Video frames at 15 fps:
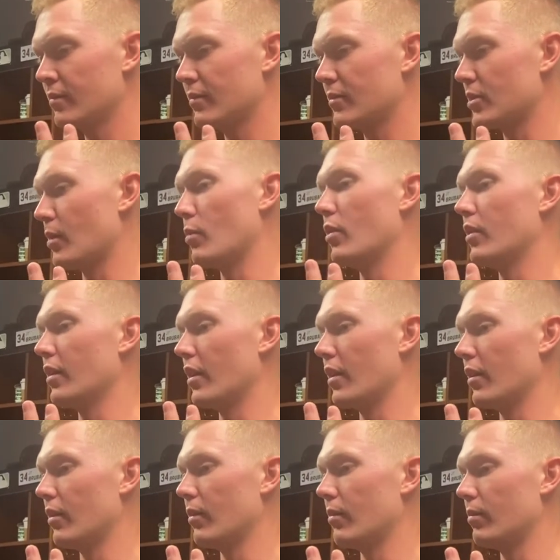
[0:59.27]
someone
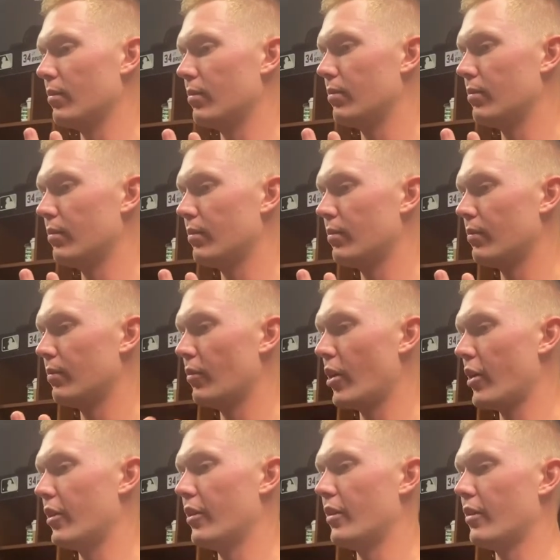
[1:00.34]
yell
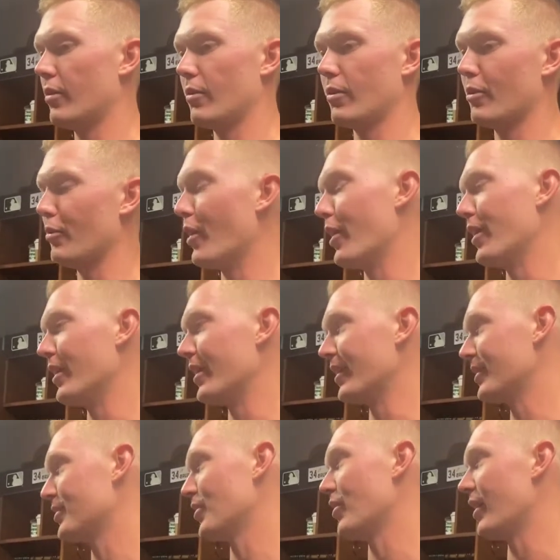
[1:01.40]
"runner" or "running."
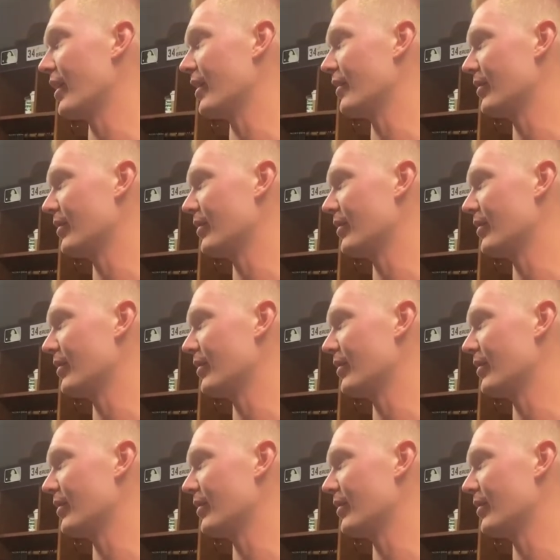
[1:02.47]
So I